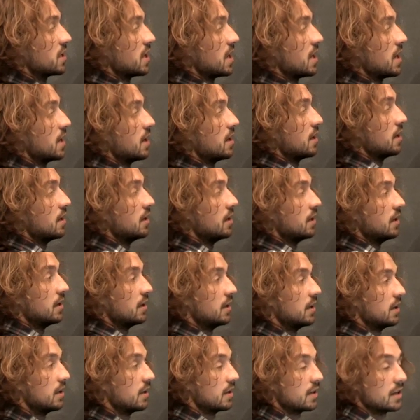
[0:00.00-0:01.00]
there,
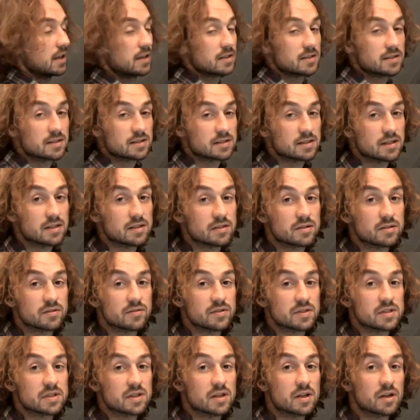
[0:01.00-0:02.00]
that's the center
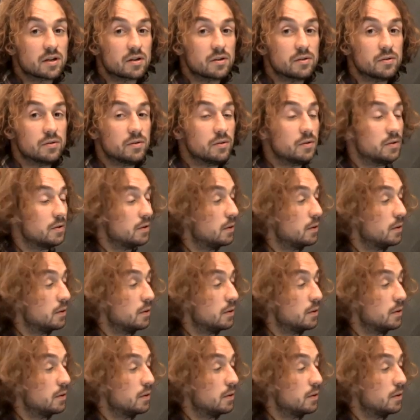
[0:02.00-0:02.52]
of a circle.